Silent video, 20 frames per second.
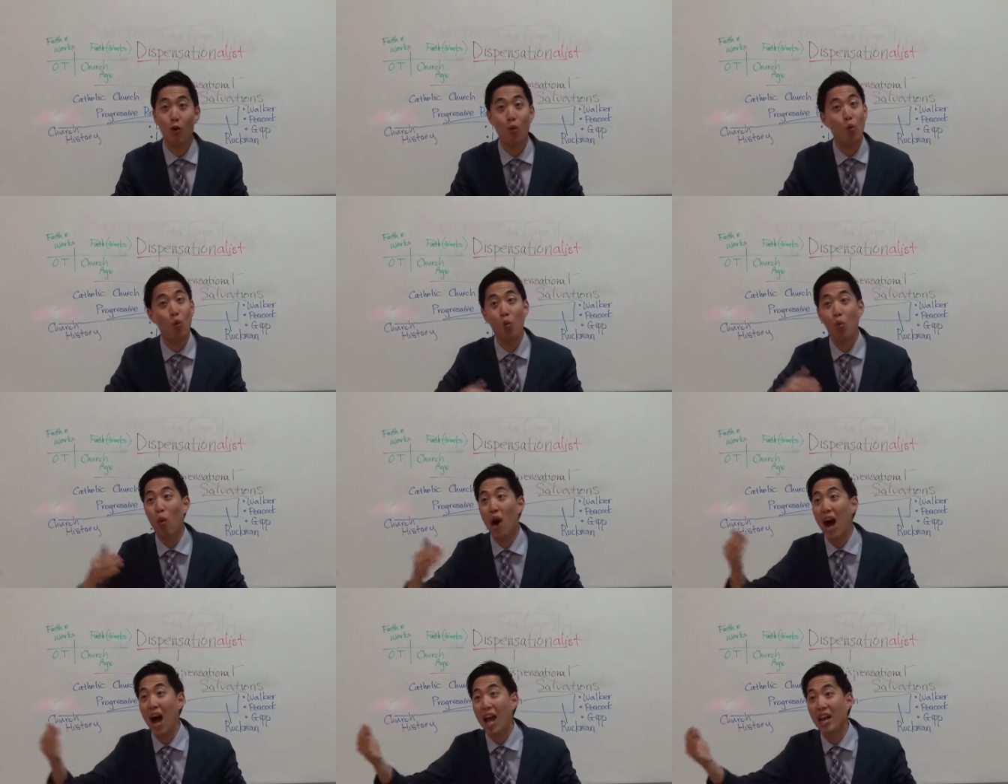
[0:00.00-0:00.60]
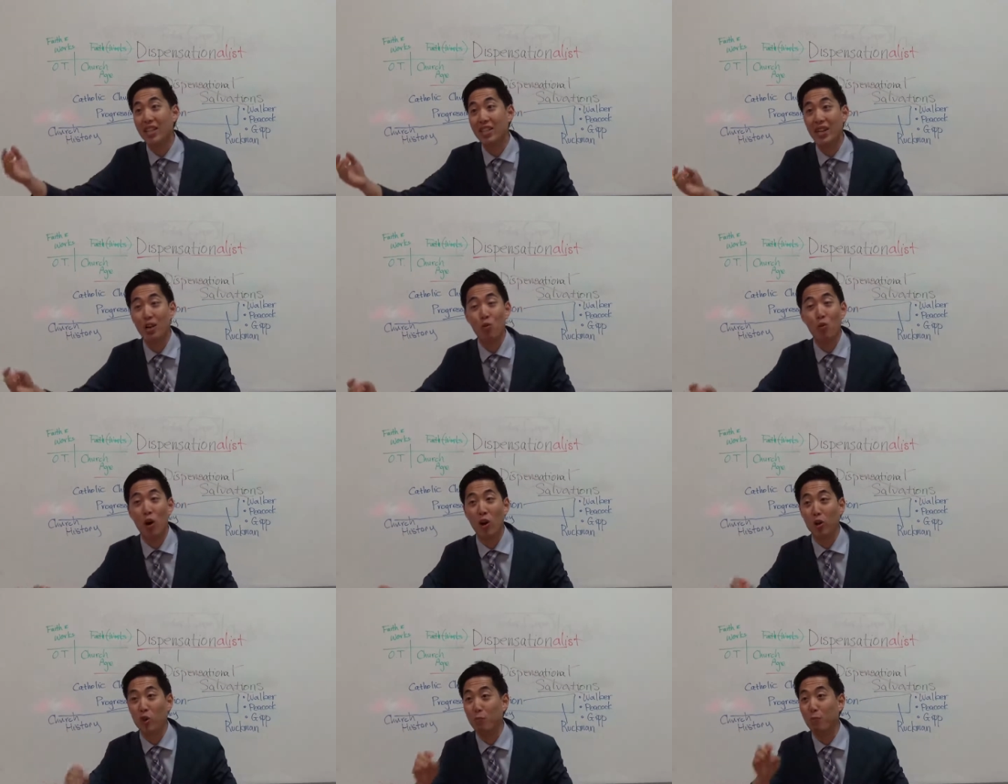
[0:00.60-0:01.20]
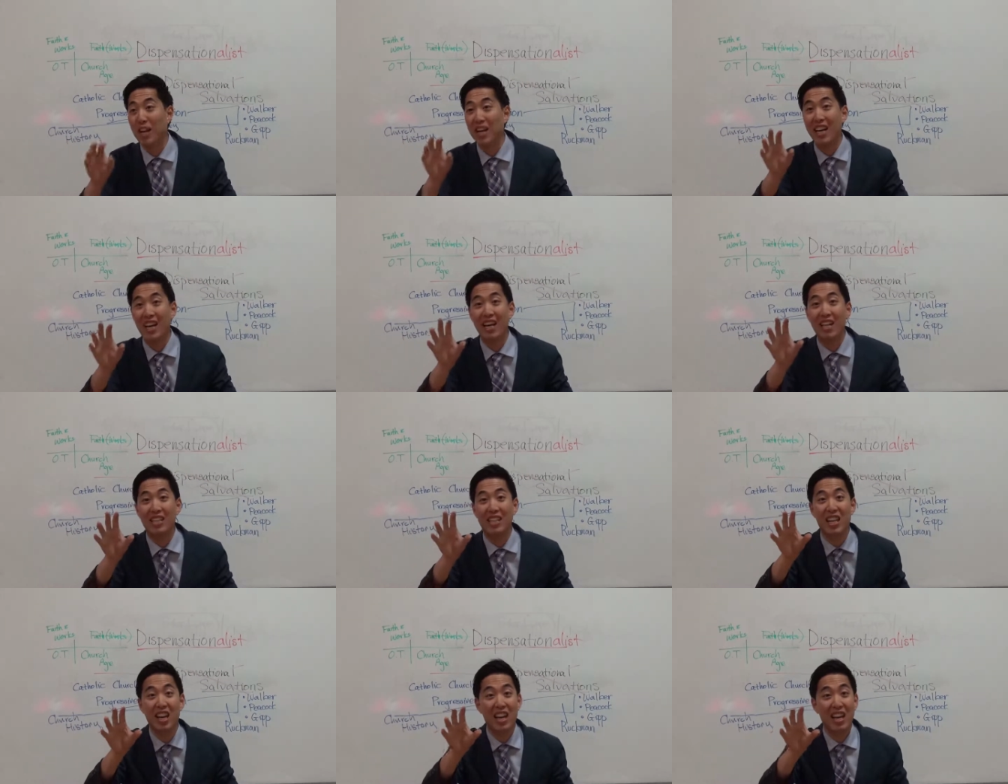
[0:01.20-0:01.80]
Why is it works?
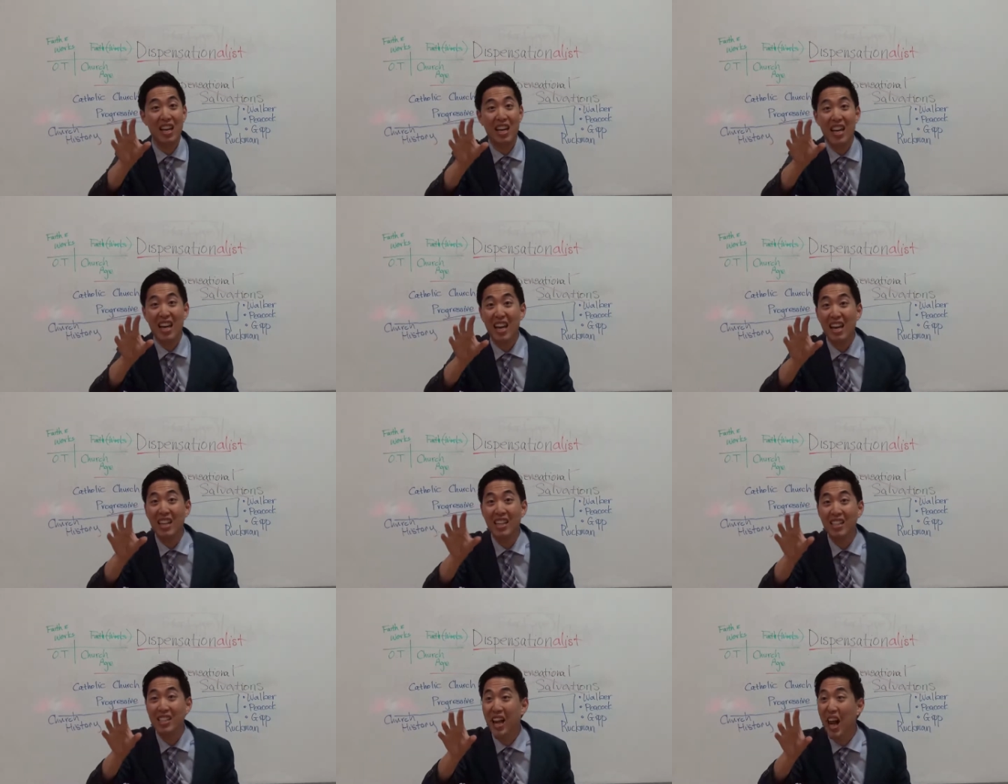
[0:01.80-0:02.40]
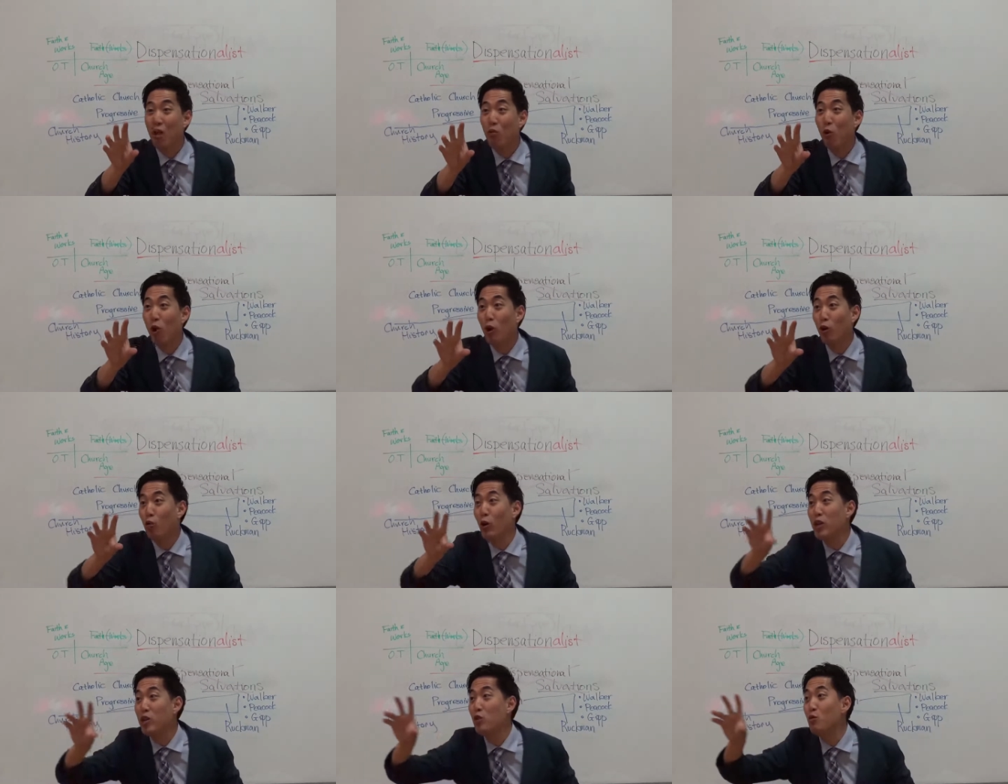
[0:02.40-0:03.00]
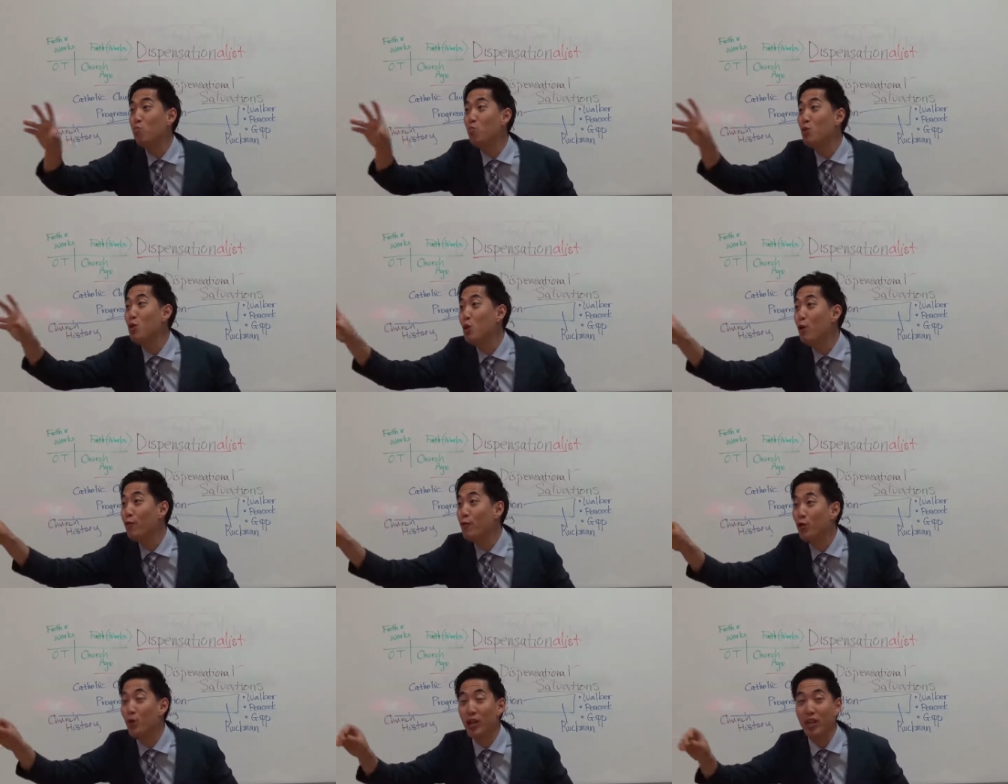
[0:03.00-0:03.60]
Because it is a work when you
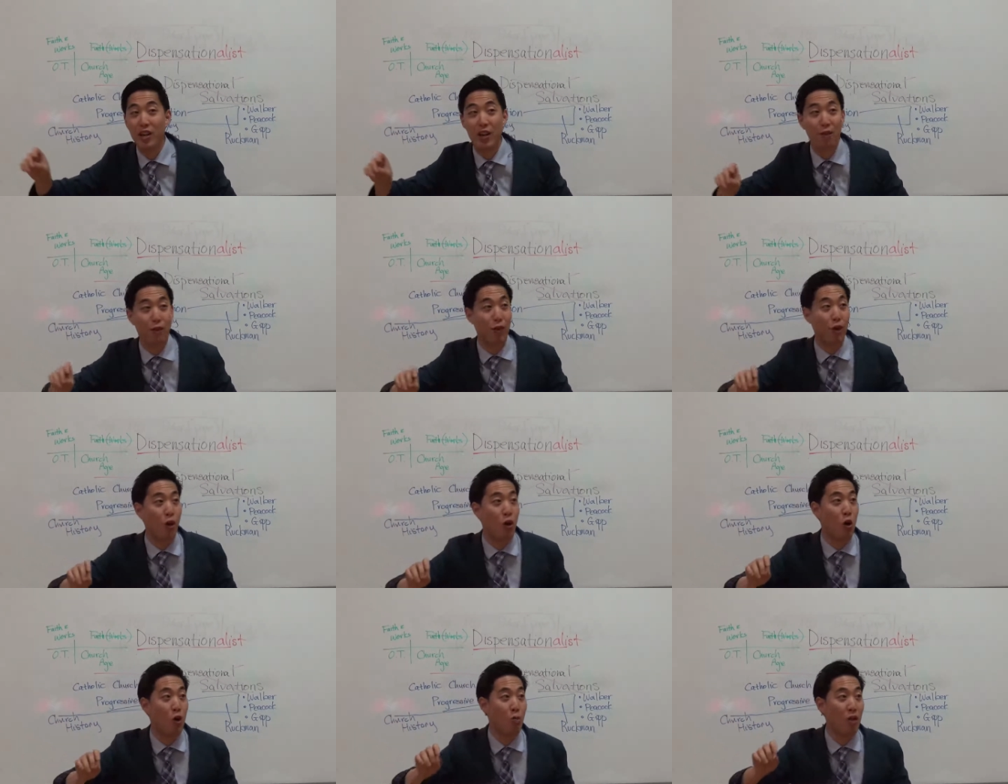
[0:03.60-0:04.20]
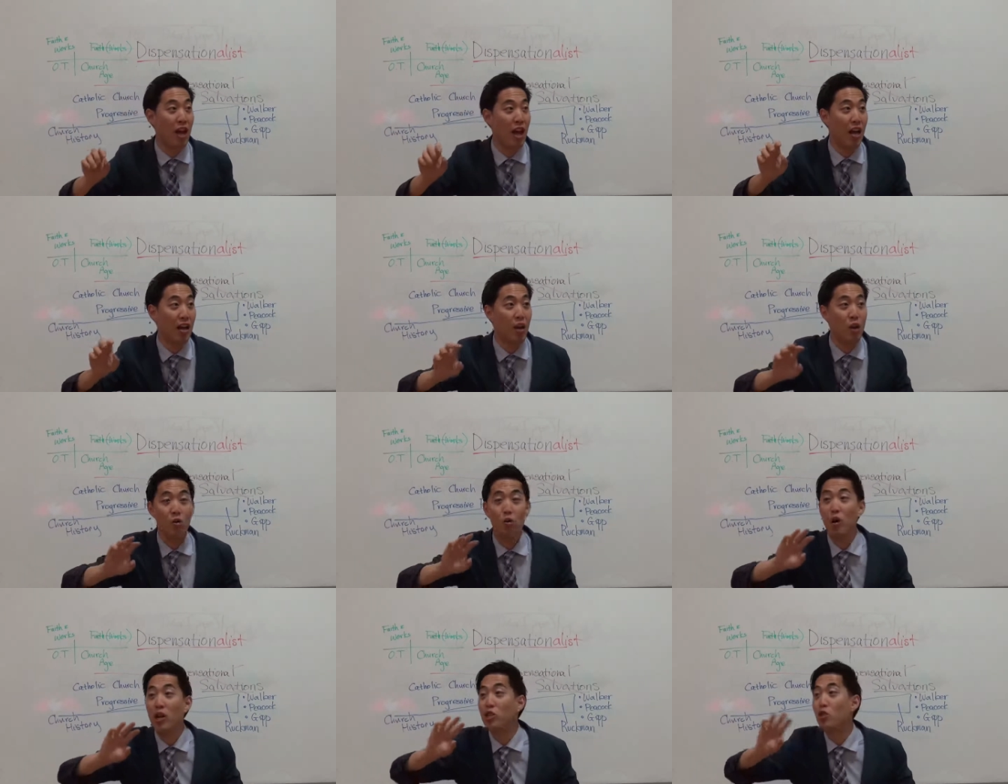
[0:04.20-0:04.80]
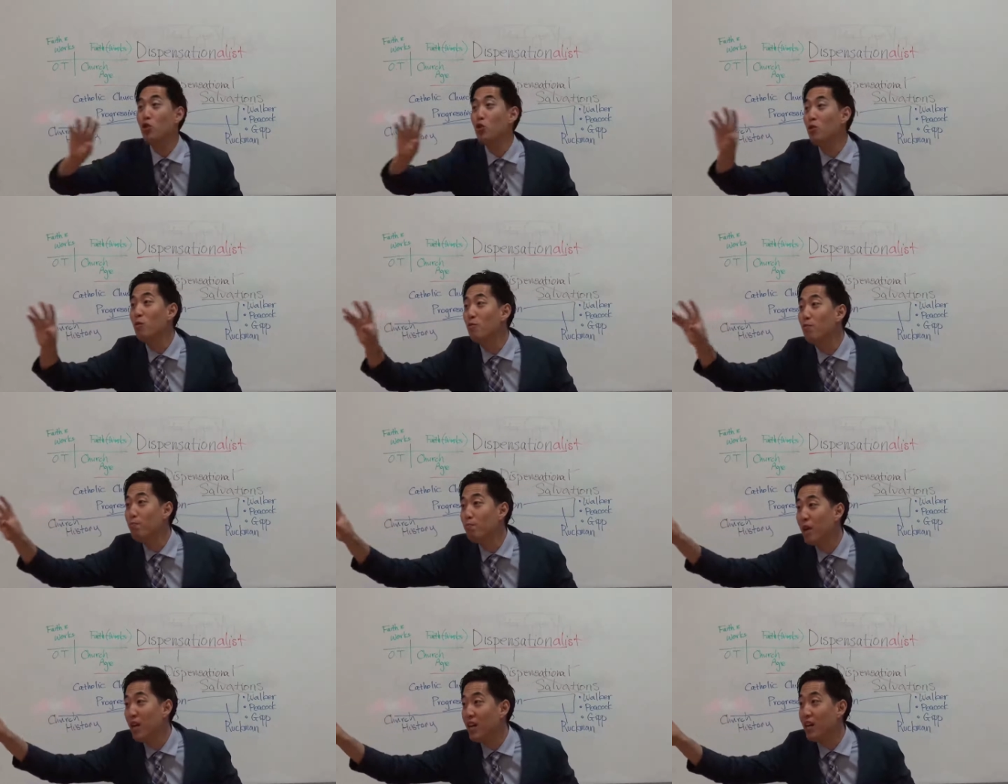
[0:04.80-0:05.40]
move to a different homeland, when you
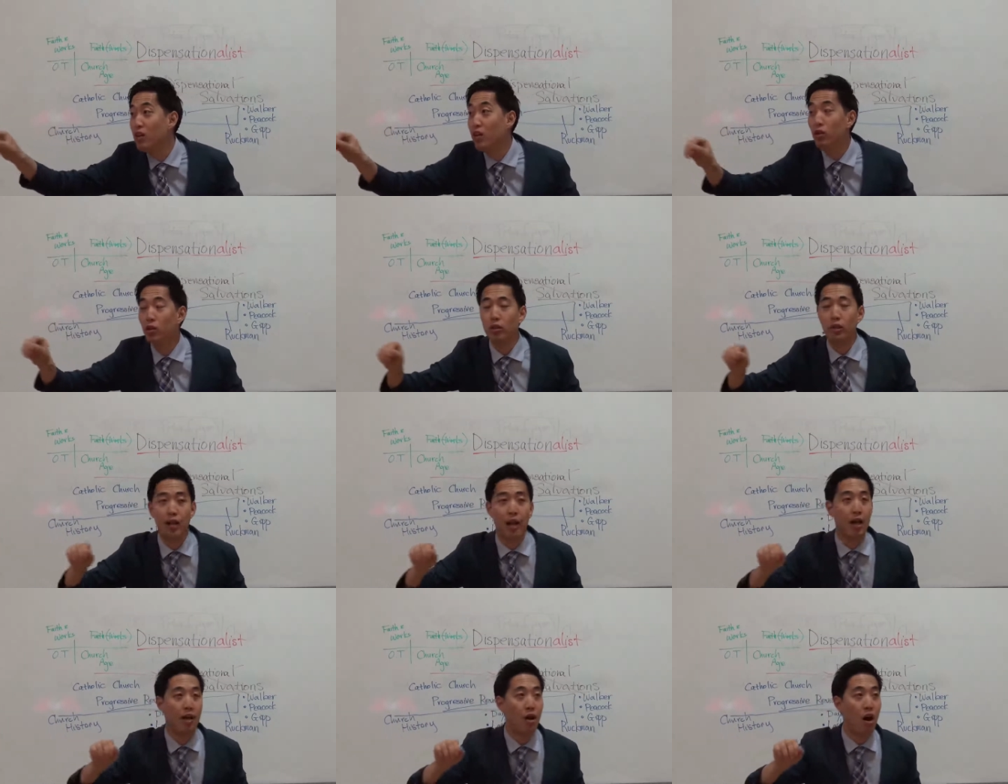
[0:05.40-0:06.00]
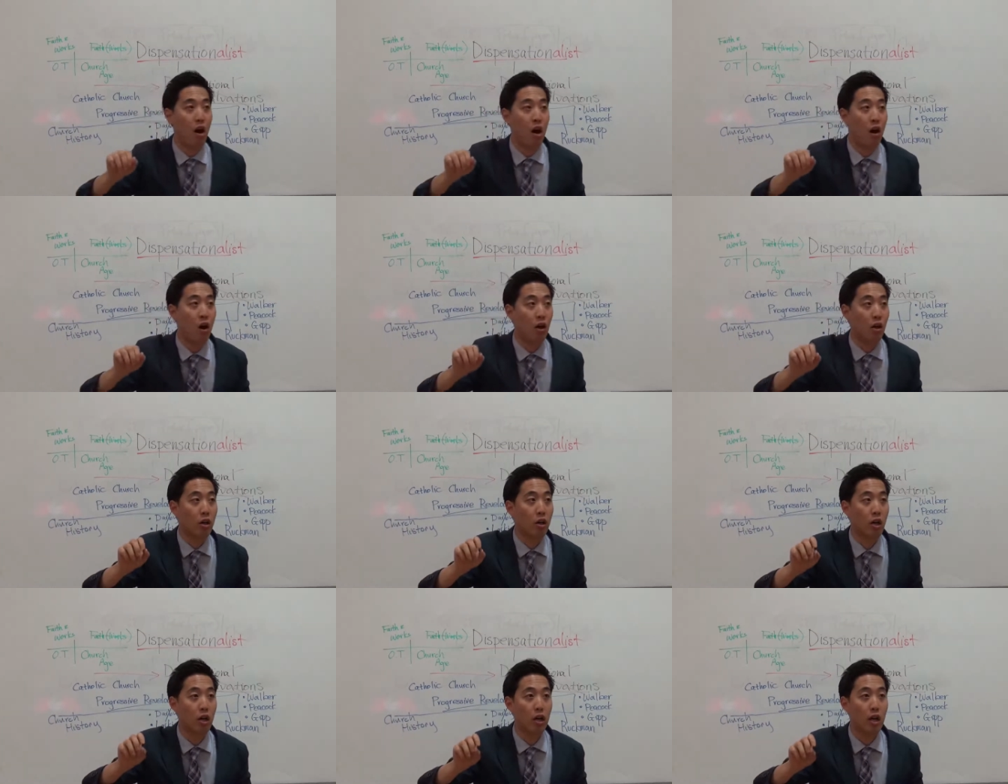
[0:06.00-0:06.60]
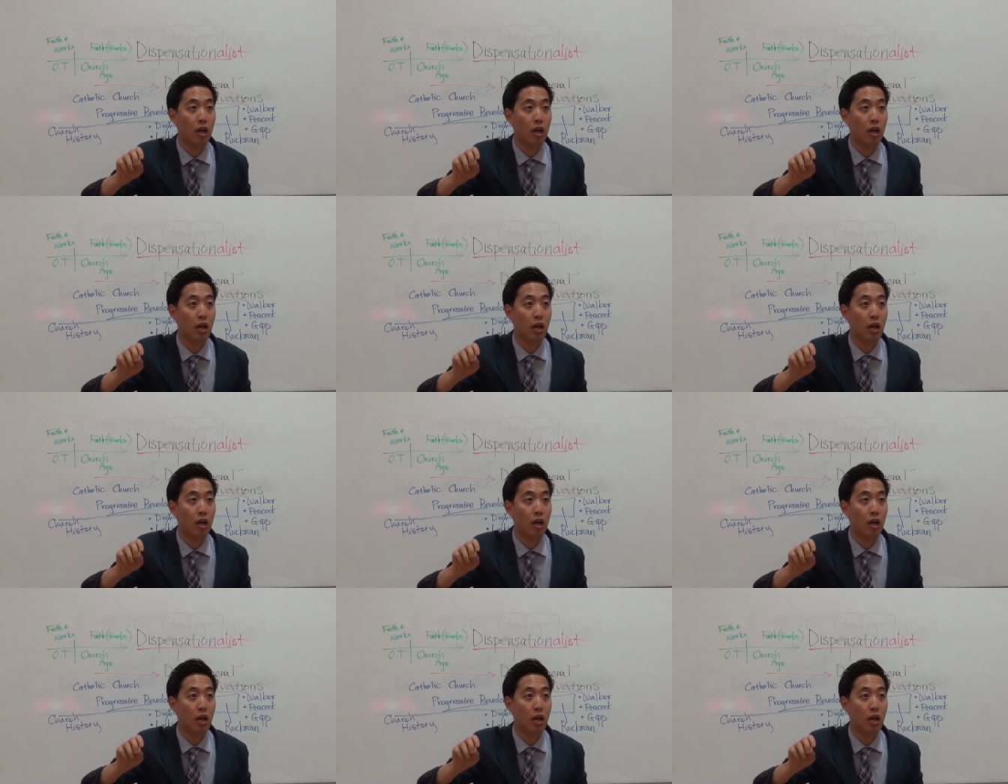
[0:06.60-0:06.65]
build an ark.